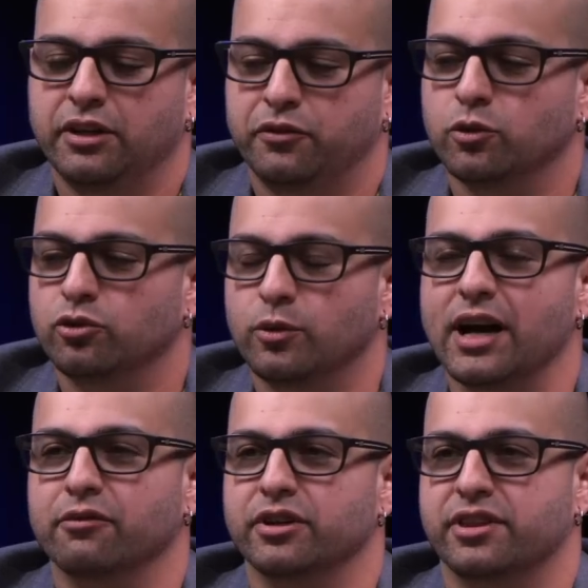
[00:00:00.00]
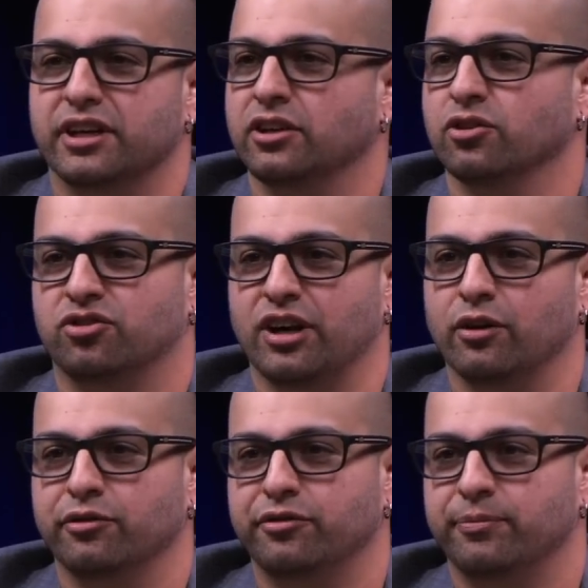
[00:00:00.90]
if you do everything
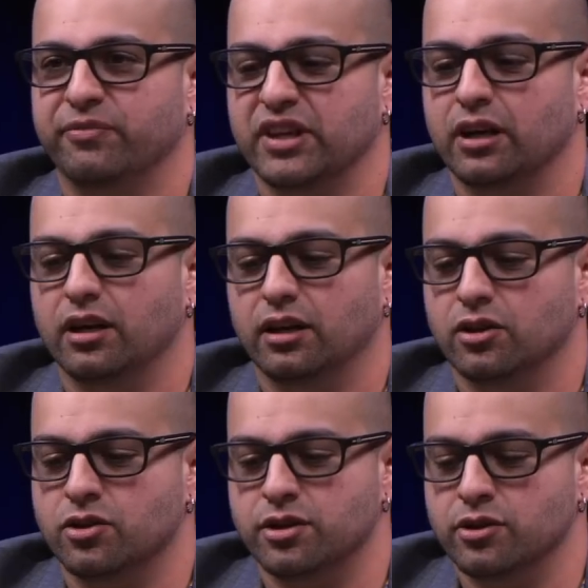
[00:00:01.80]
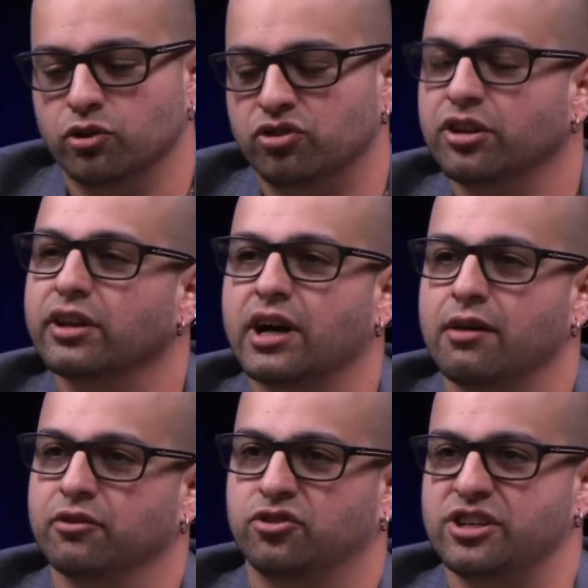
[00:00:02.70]
yourself, there's still a
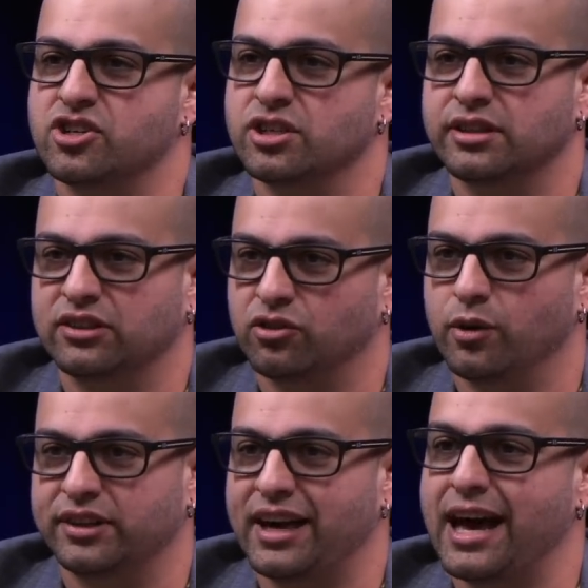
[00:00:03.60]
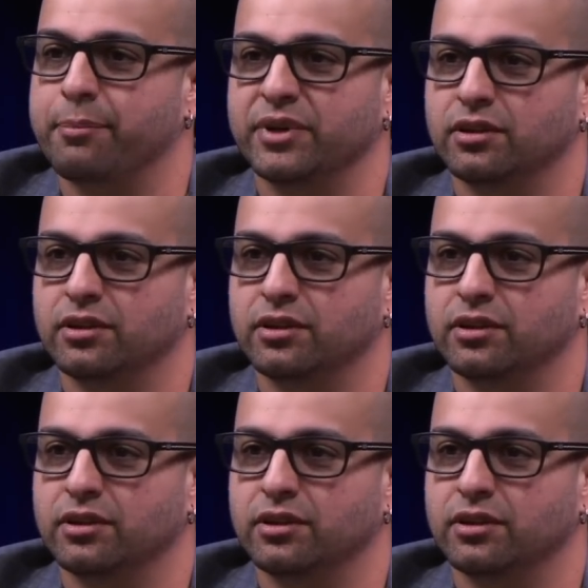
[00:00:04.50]
conversation that's going to happen.